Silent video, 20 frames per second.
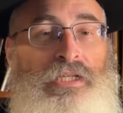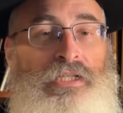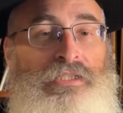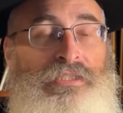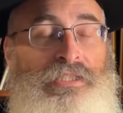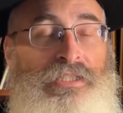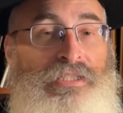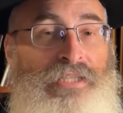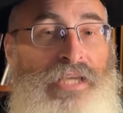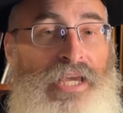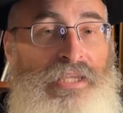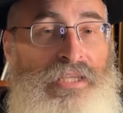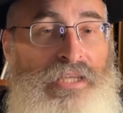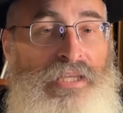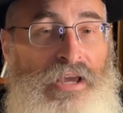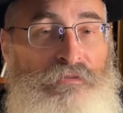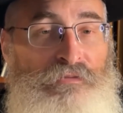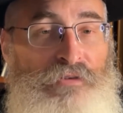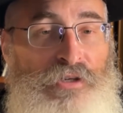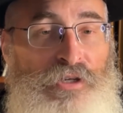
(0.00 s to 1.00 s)
And it's the day that
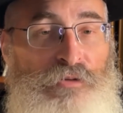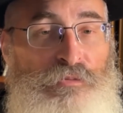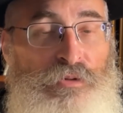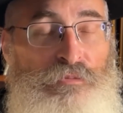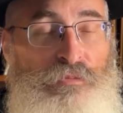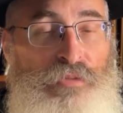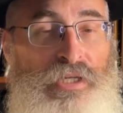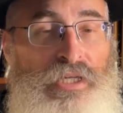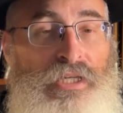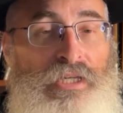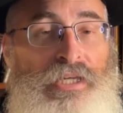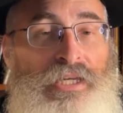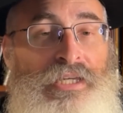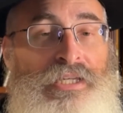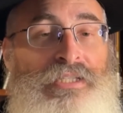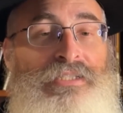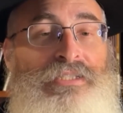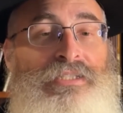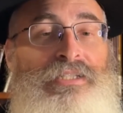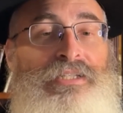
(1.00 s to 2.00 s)
every human being
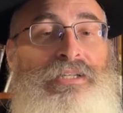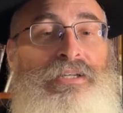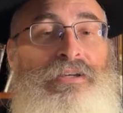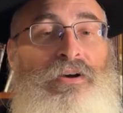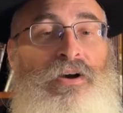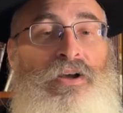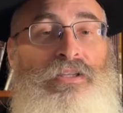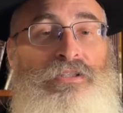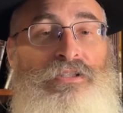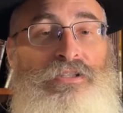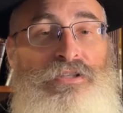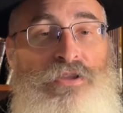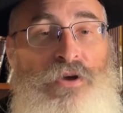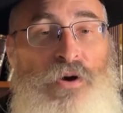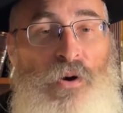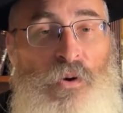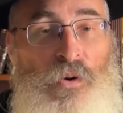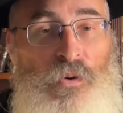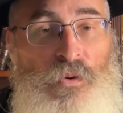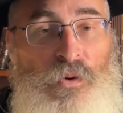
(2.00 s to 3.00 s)
is got to
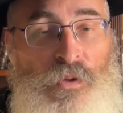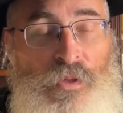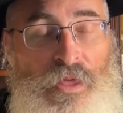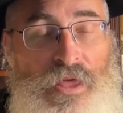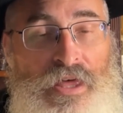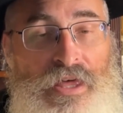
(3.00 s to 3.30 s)
know